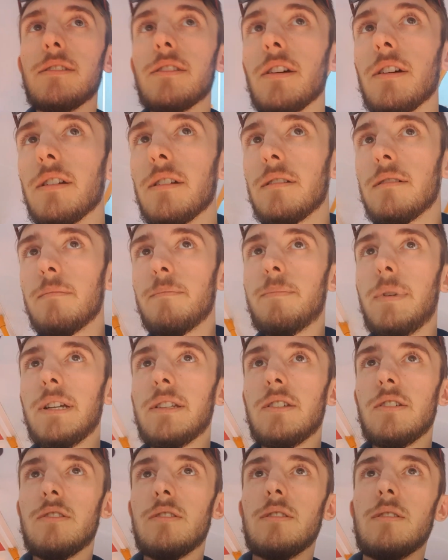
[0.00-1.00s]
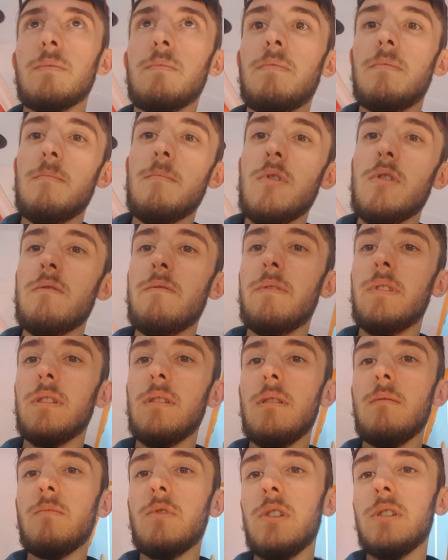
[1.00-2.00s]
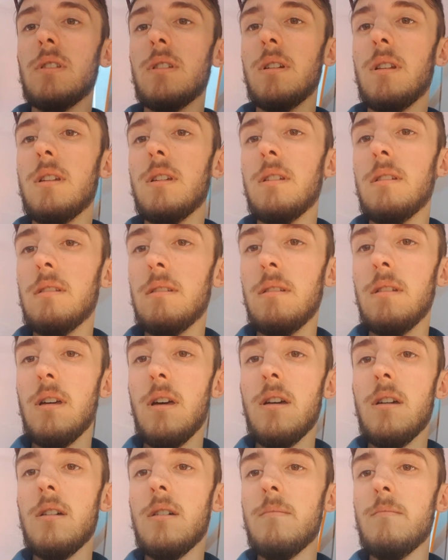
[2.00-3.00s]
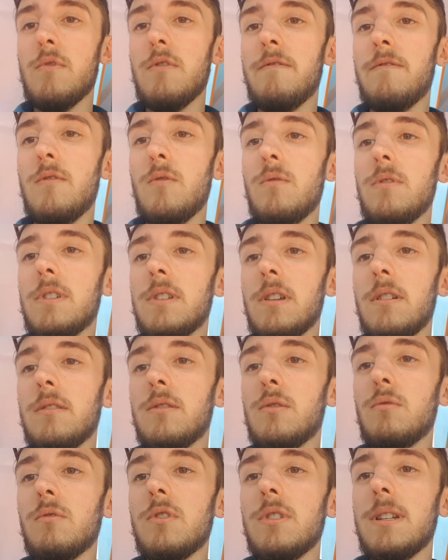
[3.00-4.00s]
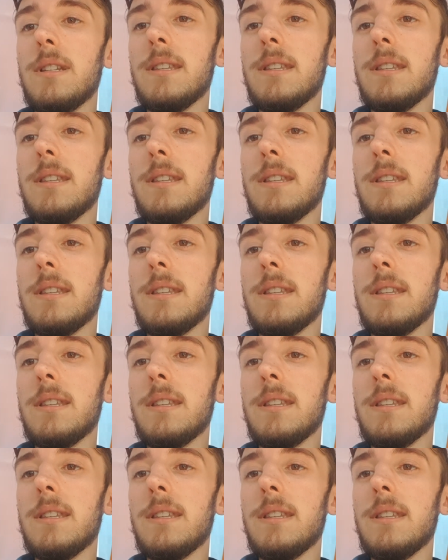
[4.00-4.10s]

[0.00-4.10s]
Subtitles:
done. Bus has just moved, so I'm just gonna move forward. So I'll talk to you in a